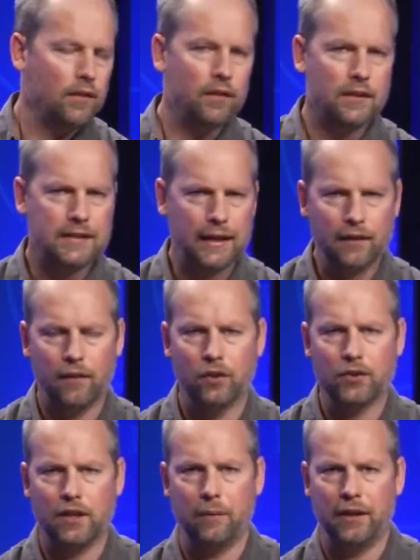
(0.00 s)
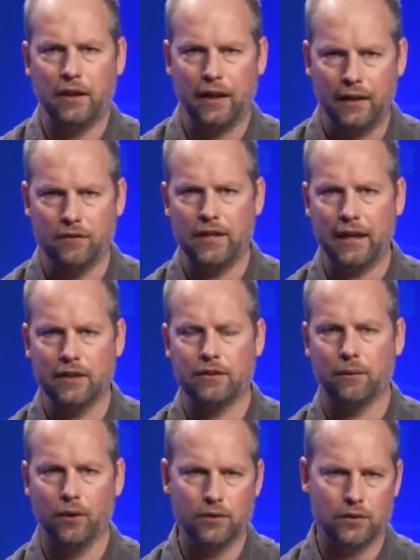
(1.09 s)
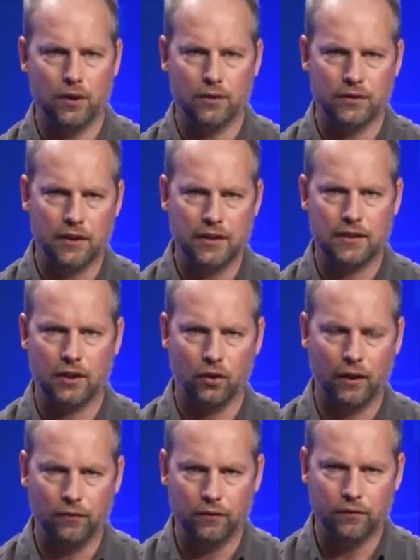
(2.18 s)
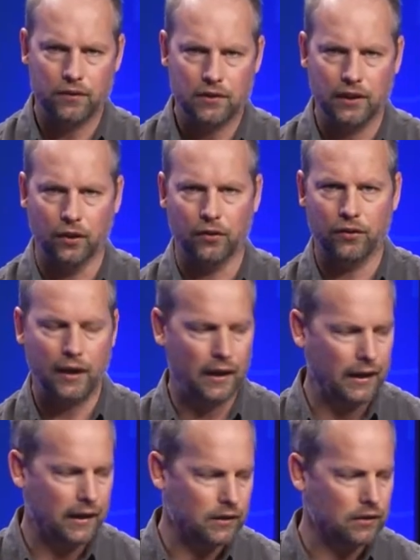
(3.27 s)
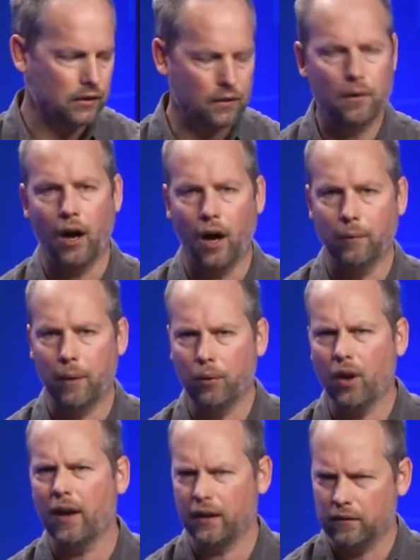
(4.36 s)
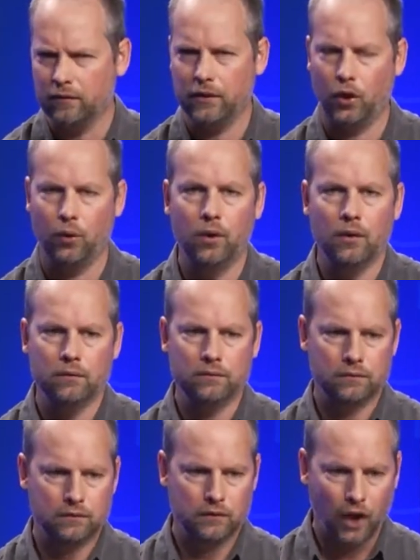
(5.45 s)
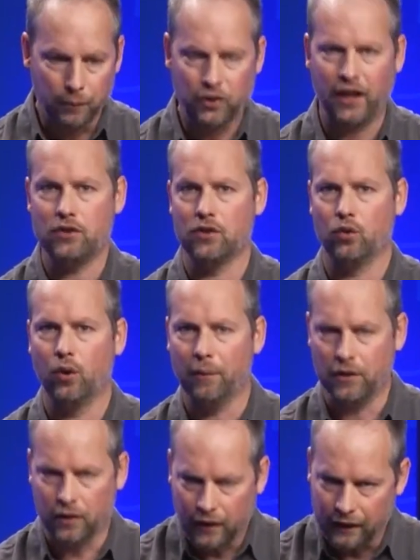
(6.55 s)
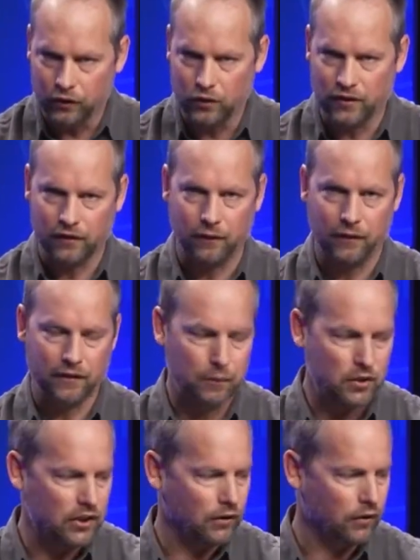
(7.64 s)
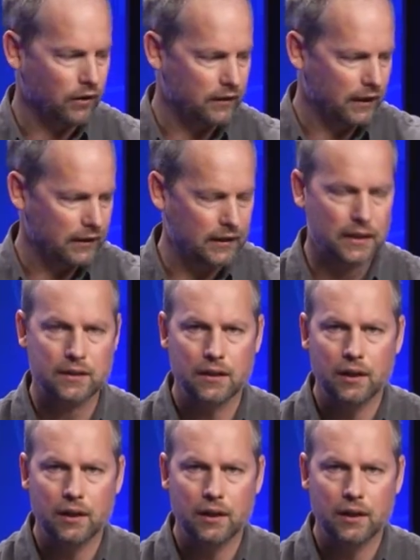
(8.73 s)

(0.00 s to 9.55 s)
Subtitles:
The second level is going to be kind of taking some of those statistical skills and applying computation to them and kind of using some of these machine learning techniques.